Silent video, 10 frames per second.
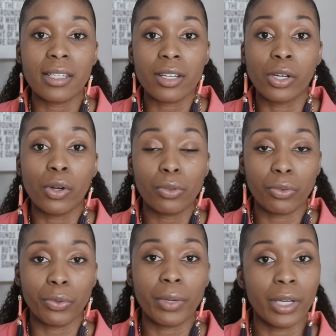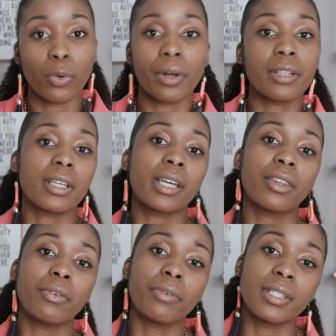to go through in order to get
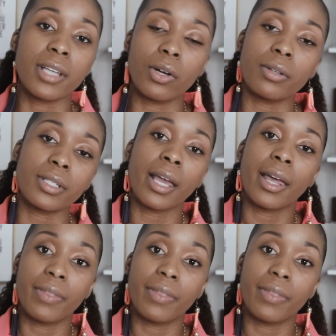the results